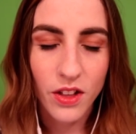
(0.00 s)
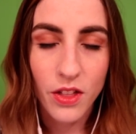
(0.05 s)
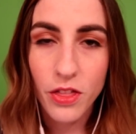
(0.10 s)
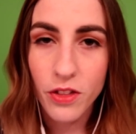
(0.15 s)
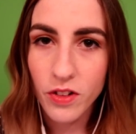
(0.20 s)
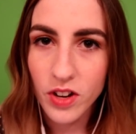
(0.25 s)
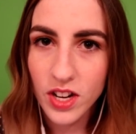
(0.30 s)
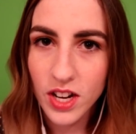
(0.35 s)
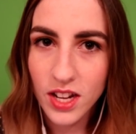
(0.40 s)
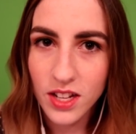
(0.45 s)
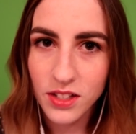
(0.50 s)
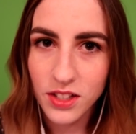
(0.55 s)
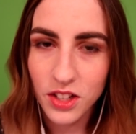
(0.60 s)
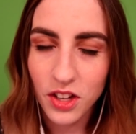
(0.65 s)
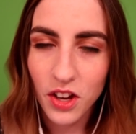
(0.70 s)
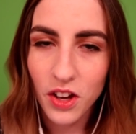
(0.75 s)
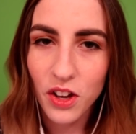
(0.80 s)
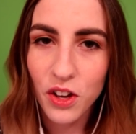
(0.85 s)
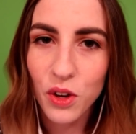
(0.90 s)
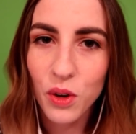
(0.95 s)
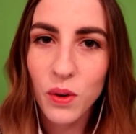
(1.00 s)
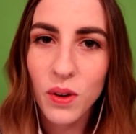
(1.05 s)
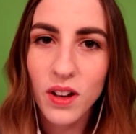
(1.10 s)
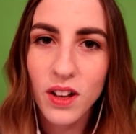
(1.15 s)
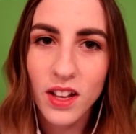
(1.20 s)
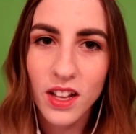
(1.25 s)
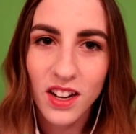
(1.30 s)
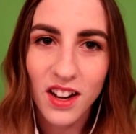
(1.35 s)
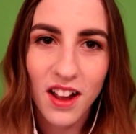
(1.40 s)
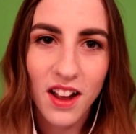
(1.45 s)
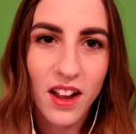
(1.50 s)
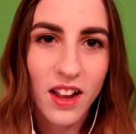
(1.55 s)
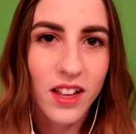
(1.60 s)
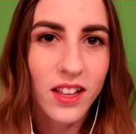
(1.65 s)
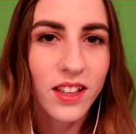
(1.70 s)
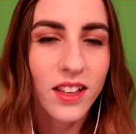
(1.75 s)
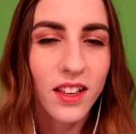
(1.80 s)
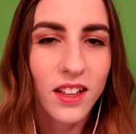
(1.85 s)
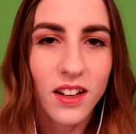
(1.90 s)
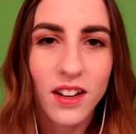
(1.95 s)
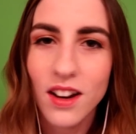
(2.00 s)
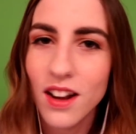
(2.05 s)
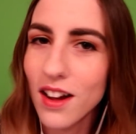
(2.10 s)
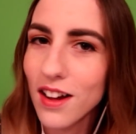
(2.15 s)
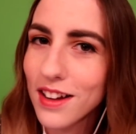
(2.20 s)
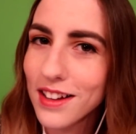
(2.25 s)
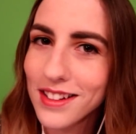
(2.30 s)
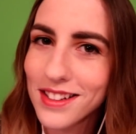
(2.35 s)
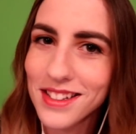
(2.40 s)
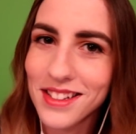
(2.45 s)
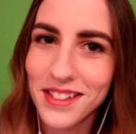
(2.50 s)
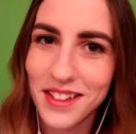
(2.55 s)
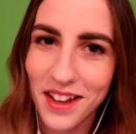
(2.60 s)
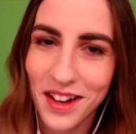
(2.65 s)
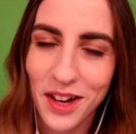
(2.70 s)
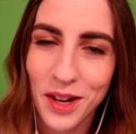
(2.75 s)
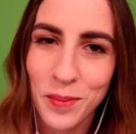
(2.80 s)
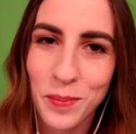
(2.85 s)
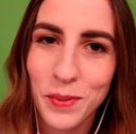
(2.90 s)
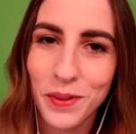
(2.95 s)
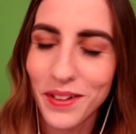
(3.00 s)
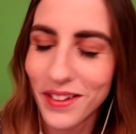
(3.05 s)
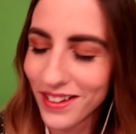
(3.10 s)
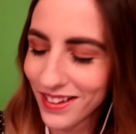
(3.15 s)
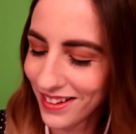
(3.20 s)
3 days ago, and I cannot stop.